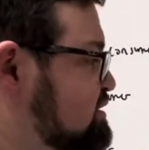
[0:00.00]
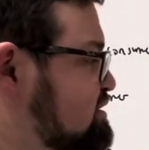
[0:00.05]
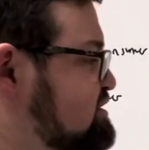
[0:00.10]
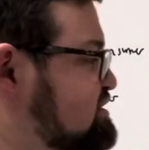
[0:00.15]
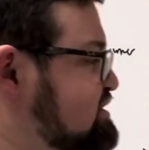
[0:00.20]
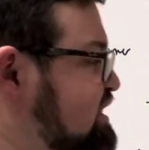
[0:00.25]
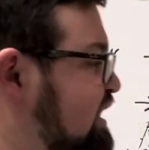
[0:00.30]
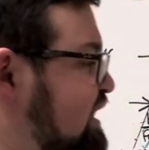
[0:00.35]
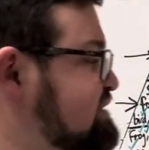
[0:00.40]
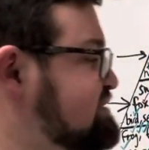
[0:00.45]

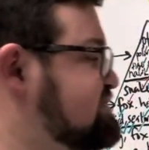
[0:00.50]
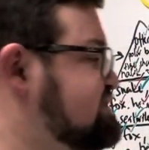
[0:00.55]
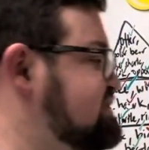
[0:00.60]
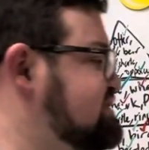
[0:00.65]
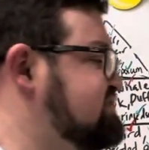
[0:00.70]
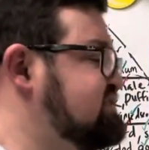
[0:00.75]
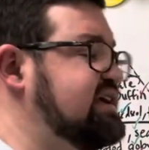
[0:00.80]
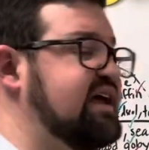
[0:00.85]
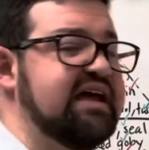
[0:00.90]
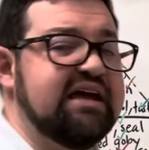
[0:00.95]
does the
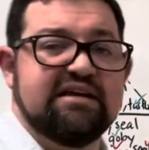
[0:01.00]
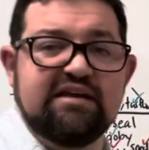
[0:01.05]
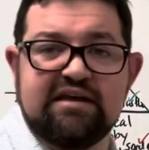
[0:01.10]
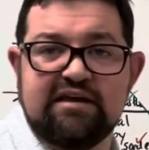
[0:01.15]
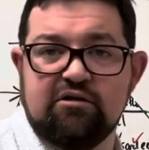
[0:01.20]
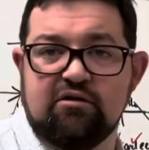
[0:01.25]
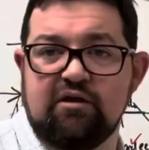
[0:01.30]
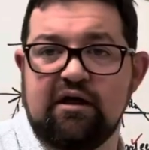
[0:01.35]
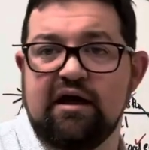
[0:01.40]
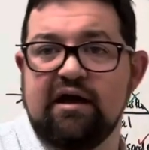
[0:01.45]
sand
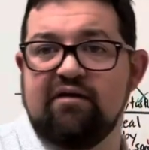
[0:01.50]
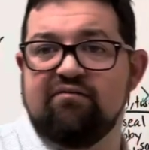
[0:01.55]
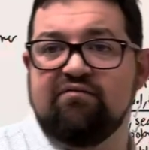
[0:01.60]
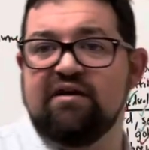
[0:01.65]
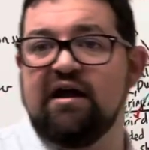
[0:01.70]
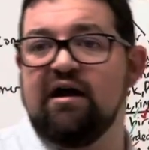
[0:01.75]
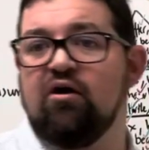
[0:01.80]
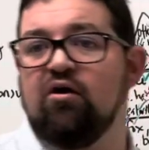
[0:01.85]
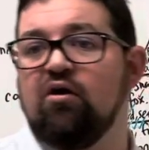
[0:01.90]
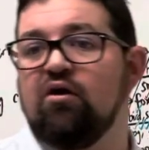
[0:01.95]
eel have
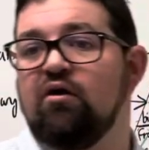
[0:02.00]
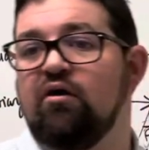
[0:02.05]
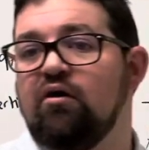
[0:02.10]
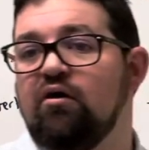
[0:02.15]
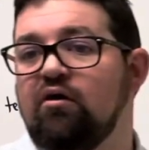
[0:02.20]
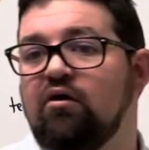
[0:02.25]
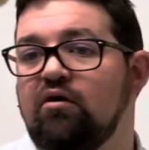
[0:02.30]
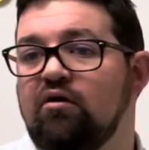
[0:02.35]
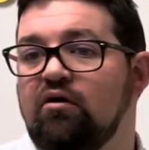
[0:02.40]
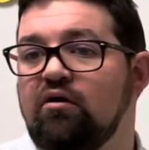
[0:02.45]
now?
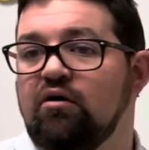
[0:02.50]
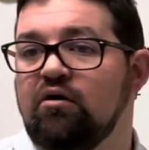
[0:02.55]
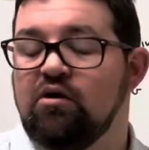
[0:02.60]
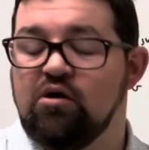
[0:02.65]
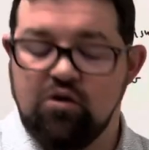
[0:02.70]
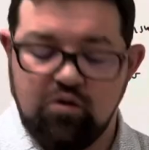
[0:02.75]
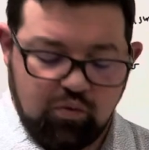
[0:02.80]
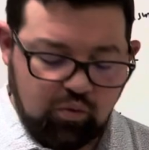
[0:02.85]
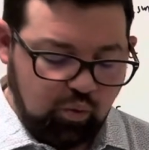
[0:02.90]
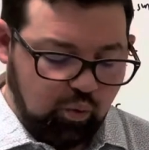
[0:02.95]

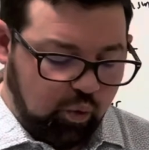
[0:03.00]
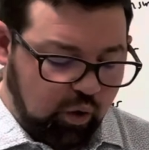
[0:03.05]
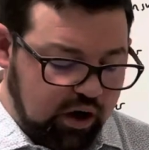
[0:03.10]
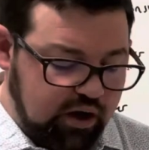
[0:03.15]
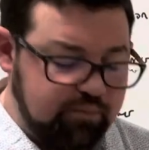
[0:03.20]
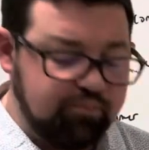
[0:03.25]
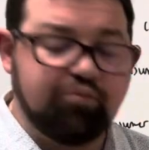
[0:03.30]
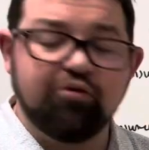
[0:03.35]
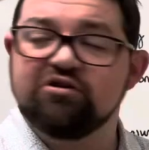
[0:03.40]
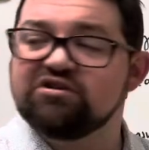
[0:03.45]

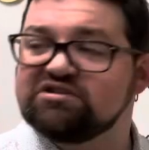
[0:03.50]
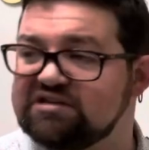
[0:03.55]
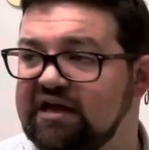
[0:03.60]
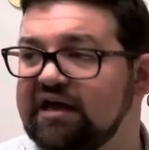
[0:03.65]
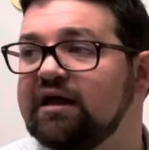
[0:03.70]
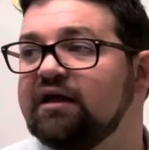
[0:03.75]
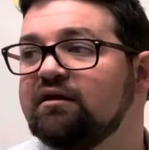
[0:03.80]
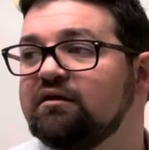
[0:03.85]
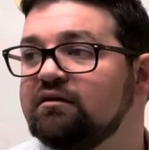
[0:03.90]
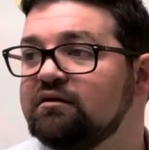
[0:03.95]

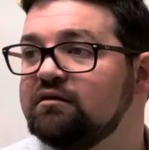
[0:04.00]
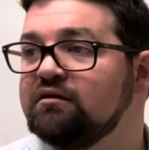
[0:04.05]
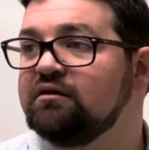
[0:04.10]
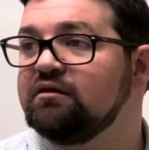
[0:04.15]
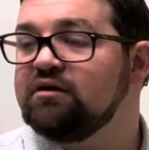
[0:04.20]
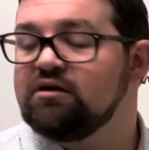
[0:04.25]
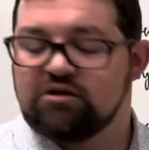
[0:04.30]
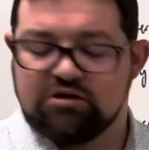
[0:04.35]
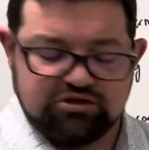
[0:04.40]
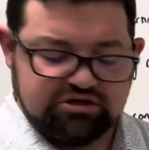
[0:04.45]
1%.
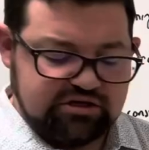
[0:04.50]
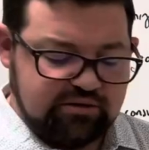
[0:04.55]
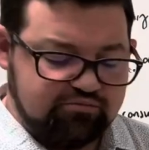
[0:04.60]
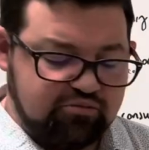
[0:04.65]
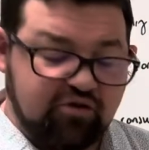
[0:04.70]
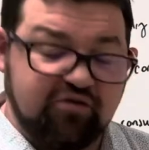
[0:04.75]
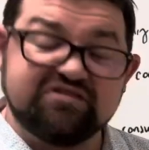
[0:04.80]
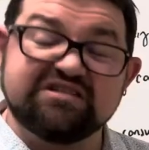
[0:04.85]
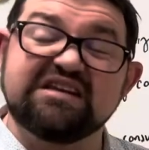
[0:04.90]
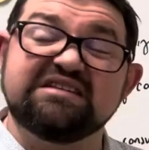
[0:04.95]
So it
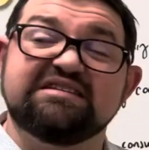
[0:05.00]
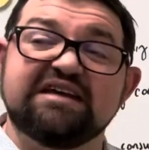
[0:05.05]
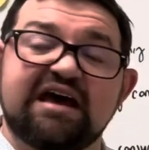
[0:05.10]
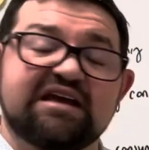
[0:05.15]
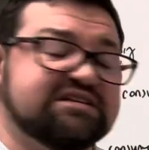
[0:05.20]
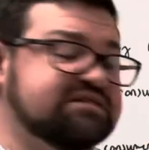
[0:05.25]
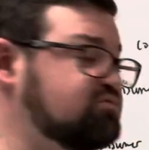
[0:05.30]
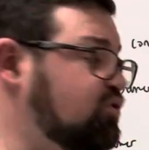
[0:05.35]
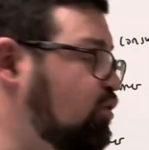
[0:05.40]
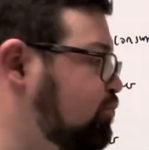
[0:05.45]
moves a
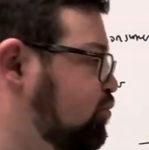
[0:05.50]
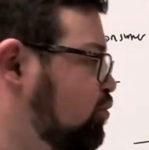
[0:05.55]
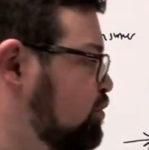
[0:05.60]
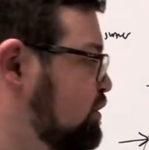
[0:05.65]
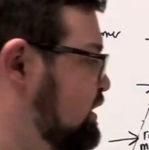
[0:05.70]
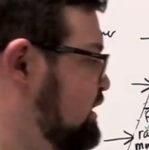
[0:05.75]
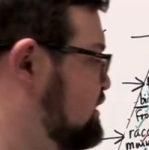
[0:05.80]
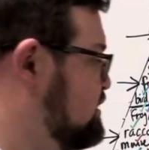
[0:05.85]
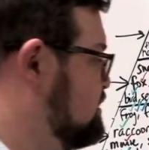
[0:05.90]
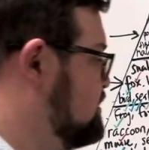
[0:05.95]
decimal
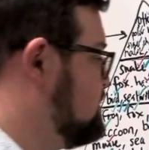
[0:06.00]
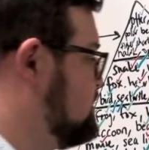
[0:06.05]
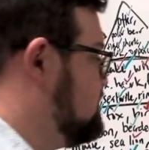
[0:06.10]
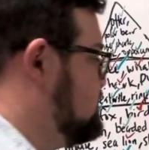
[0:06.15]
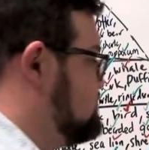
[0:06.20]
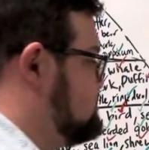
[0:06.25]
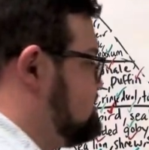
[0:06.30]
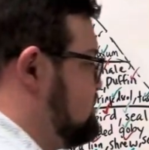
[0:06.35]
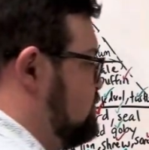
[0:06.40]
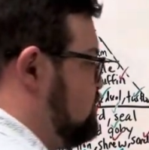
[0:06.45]
point.
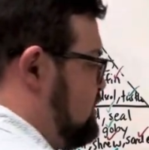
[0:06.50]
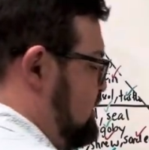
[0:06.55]
So we're